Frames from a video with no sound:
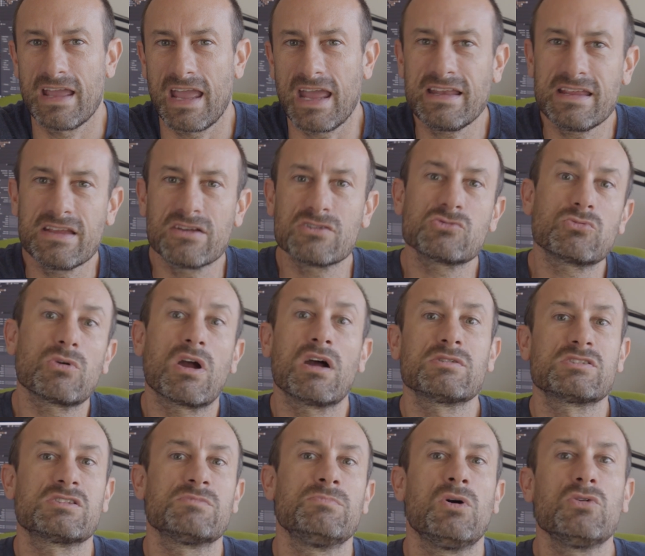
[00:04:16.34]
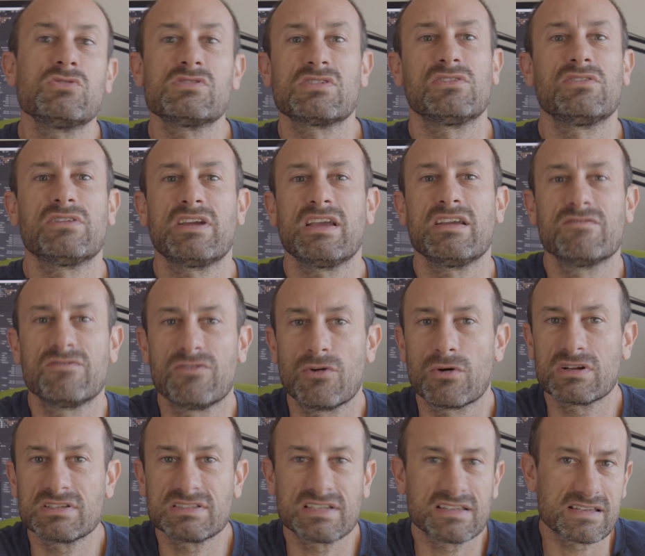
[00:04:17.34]
And here's where I was the most looking
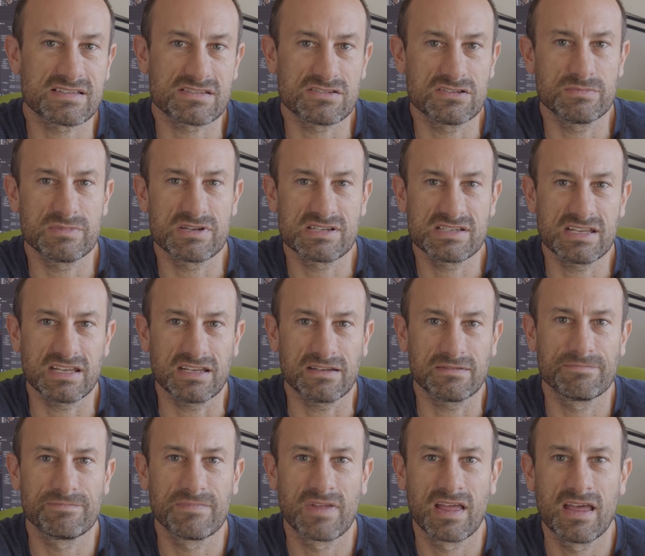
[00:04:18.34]
forward to this new machine.